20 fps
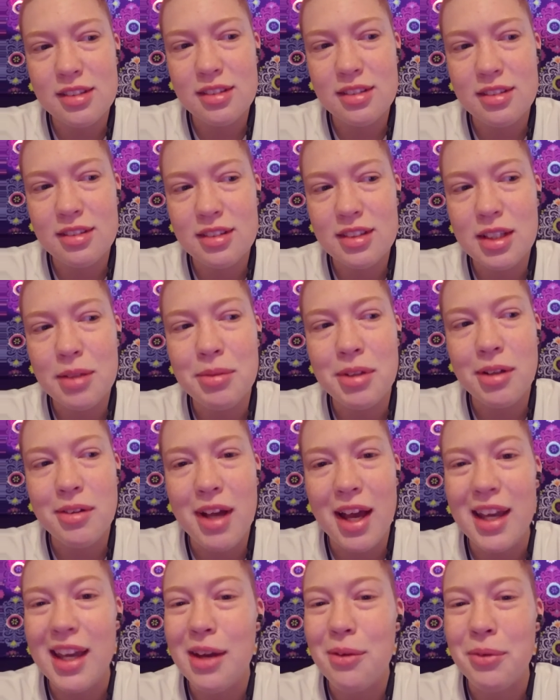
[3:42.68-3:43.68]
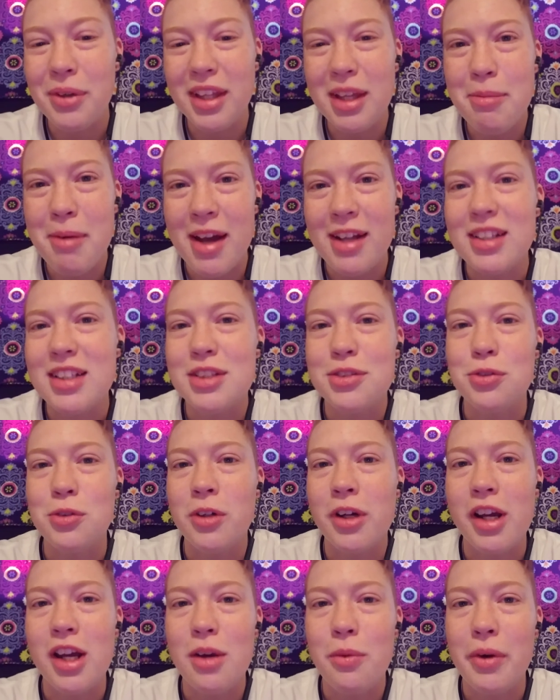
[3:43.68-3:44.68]
sometimes I get really bad
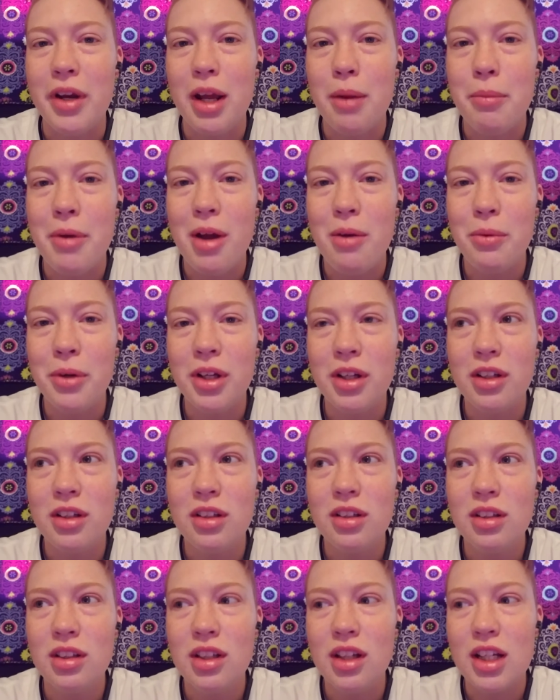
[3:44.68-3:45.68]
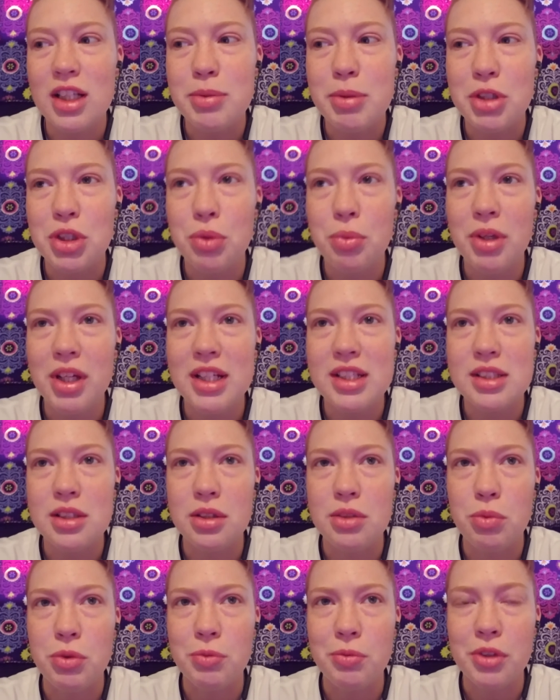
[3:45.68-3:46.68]
dysphoria when I'm at work, especially because
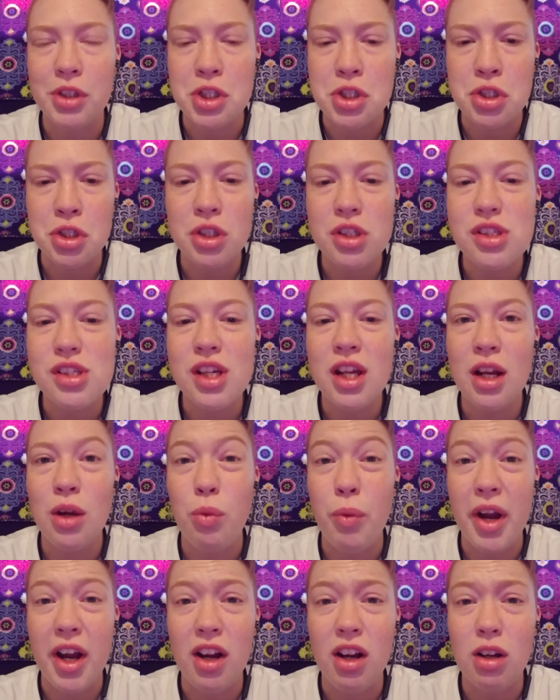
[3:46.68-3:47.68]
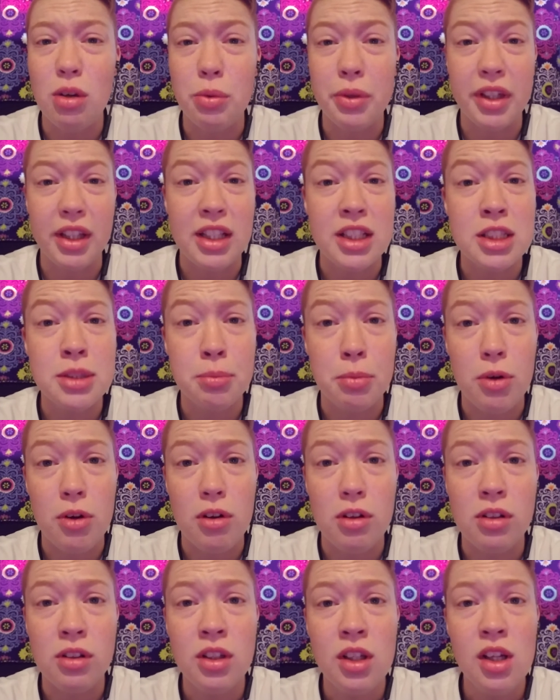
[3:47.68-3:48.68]
the shirts that I wear are really
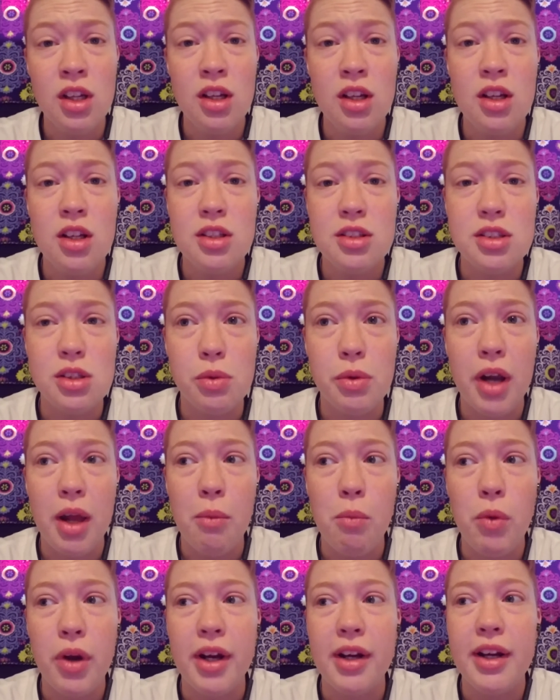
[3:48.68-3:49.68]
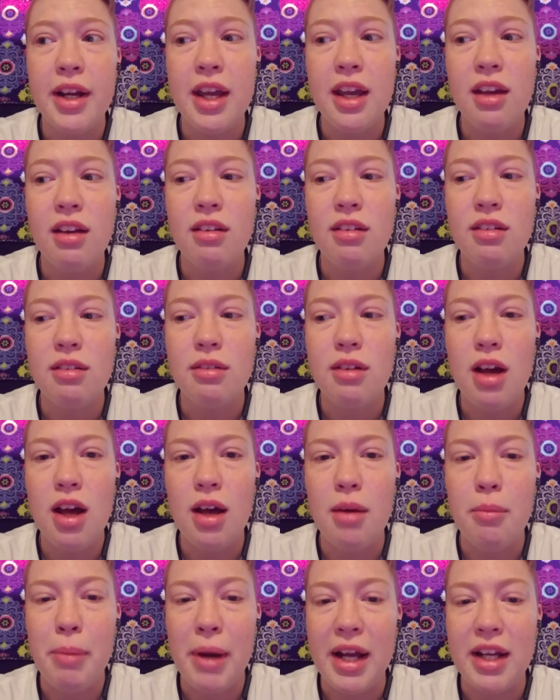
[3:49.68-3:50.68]
small. So when I'm wearing a
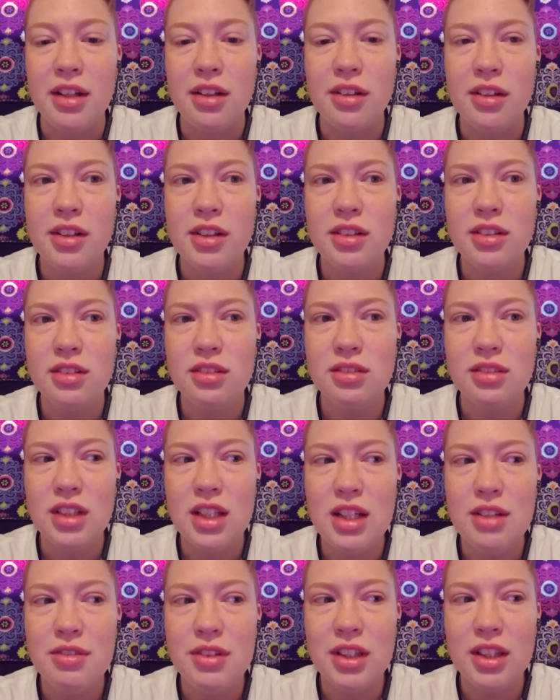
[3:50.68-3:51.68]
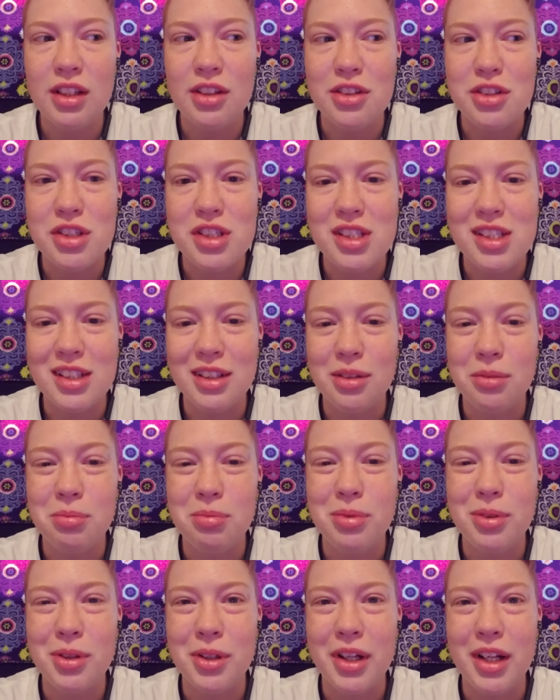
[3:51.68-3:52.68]
binder, even, there's still
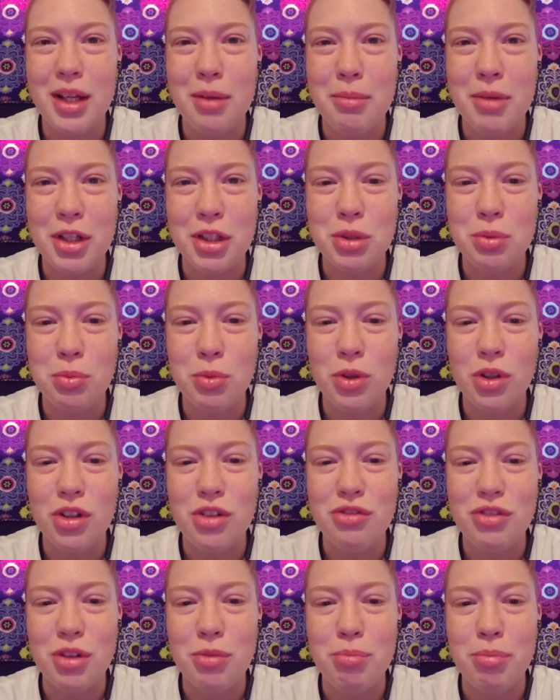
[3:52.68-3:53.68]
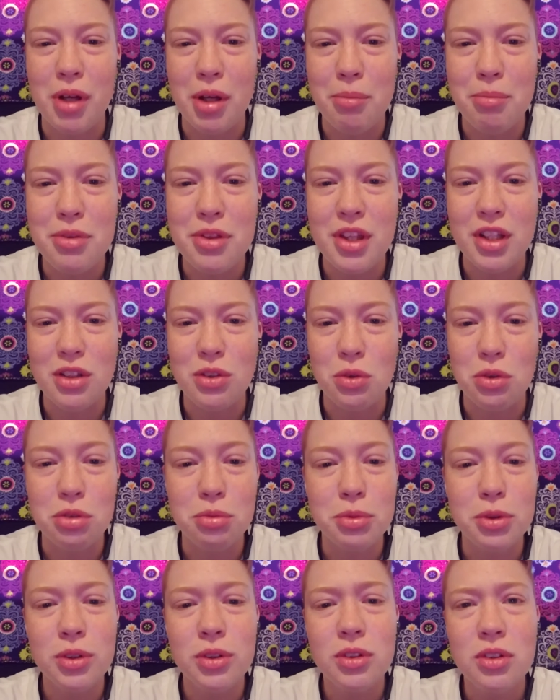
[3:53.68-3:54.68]
pretty much more of a bump than
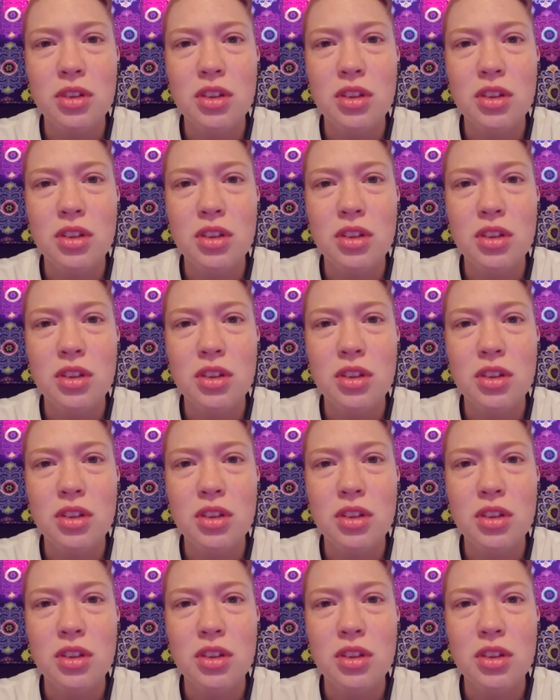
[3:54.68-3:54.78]
normal.